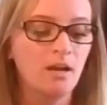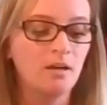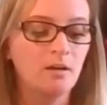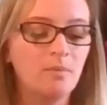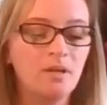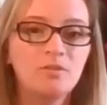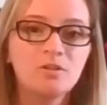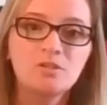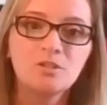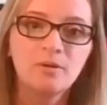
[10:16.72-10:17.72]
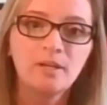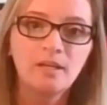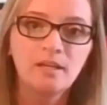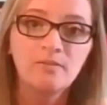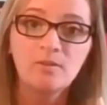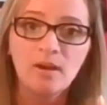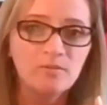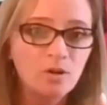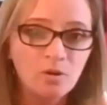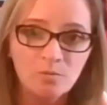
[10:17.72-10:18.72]
If you
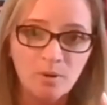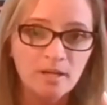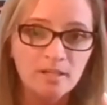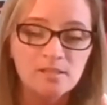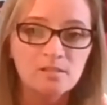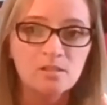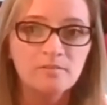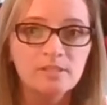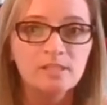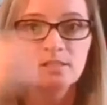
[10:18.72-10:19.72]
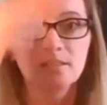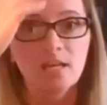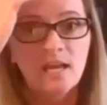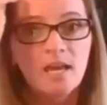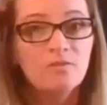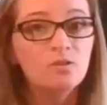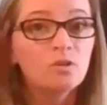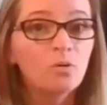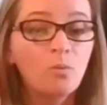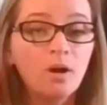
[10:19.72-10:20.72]
have your own products and services, if you
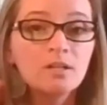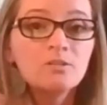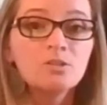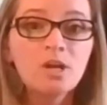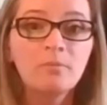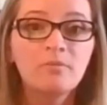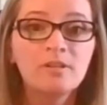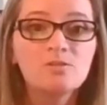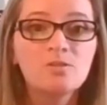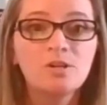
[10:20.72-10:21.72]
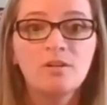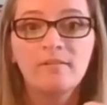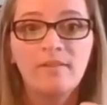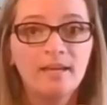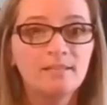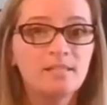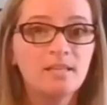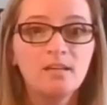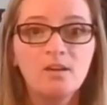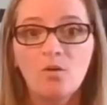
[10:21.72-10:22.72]
don't want to do a Shopify store and you have
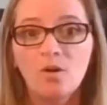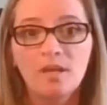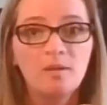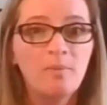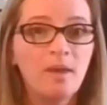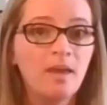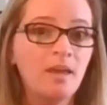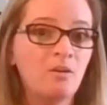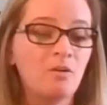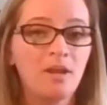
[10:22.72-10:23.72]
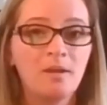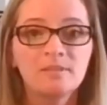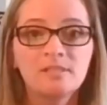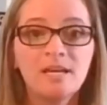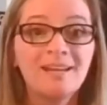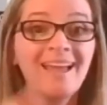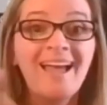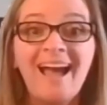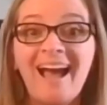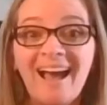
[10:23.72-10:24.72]
Etsy or eBay or Amazon,
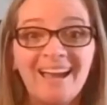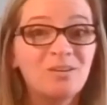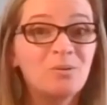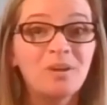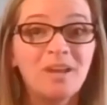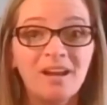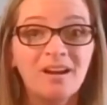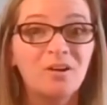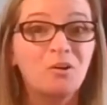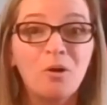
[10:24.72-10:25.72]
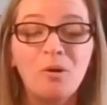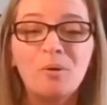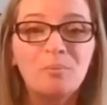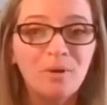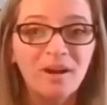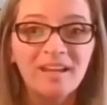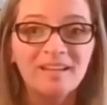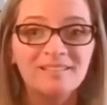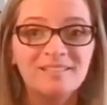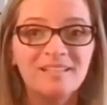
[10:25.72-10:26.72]
I don't care. Grow a
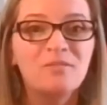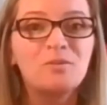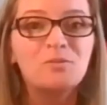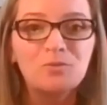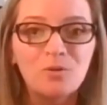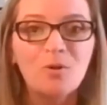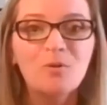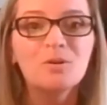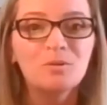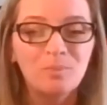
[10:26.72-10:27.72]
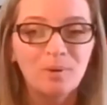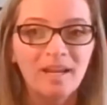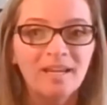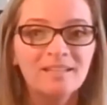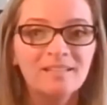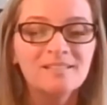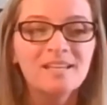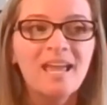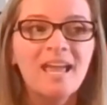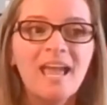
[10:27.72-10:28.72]
brand. If you grow your brand
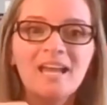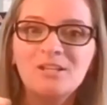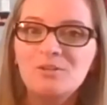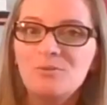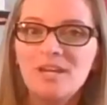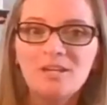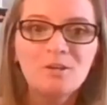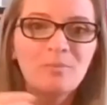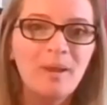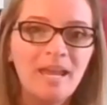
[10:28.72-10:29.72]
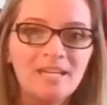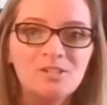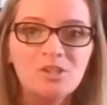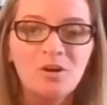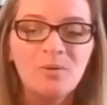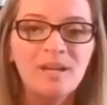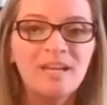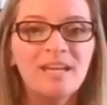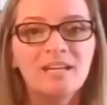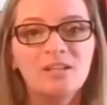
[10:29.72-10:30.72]
and you get your page
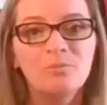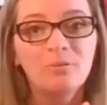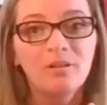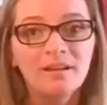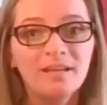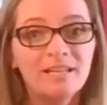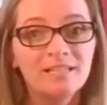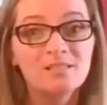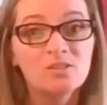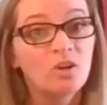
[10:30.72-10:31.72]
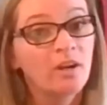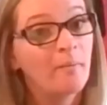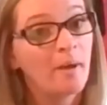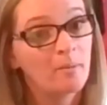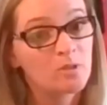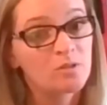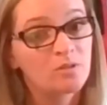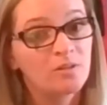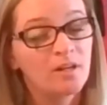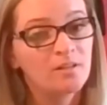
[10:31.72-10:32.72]
going and you plug in Instagram, I'm just
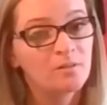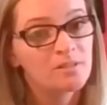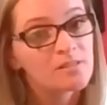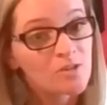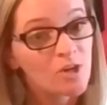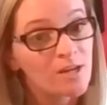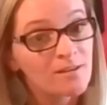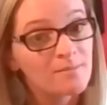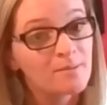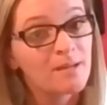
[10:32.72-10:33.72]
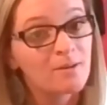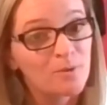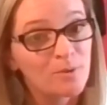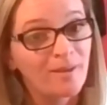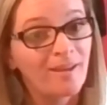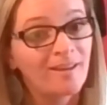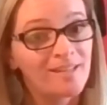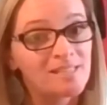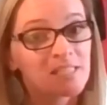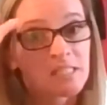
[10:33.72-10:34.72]
learning how to do Instagram. I'm not real big on
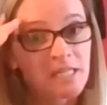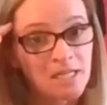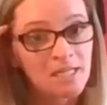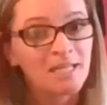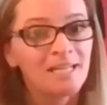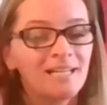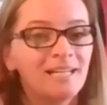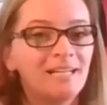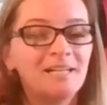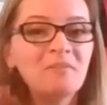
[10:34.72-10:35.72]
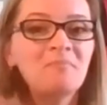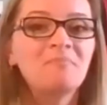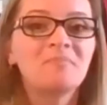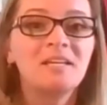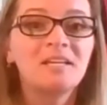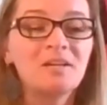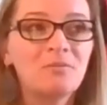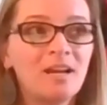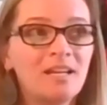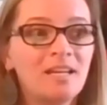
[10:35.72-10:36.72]
Insta. Getting
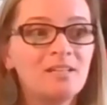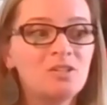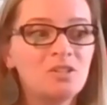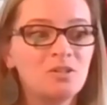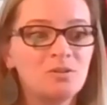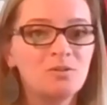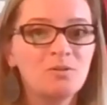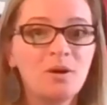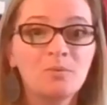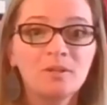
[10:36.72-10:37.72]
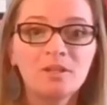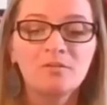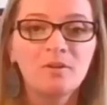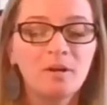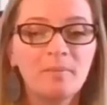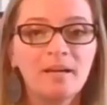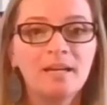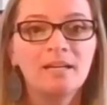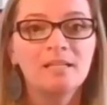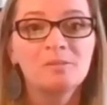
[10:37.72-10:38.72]
ready to, a really good friend of
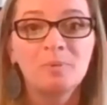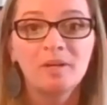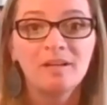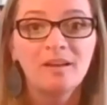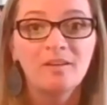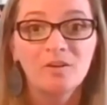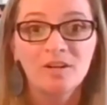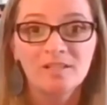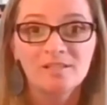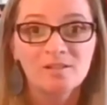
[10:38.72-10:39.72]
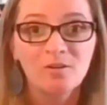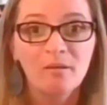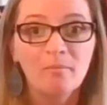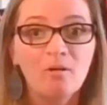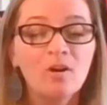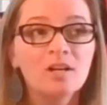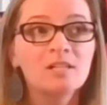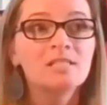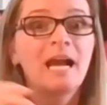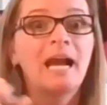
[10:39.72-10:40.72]
mine is putting together her Instagram
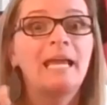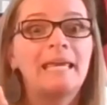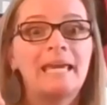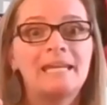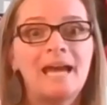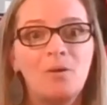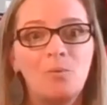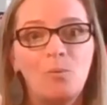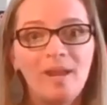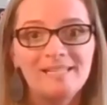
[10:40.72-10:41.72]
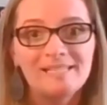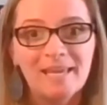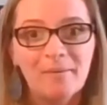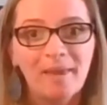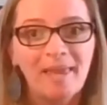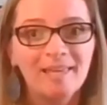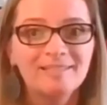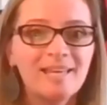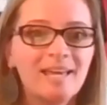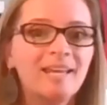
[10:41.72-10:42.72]
course. I cannot wait to get my
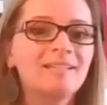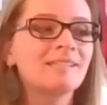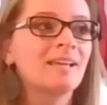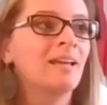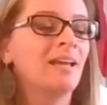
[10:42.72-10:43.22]
hands on it.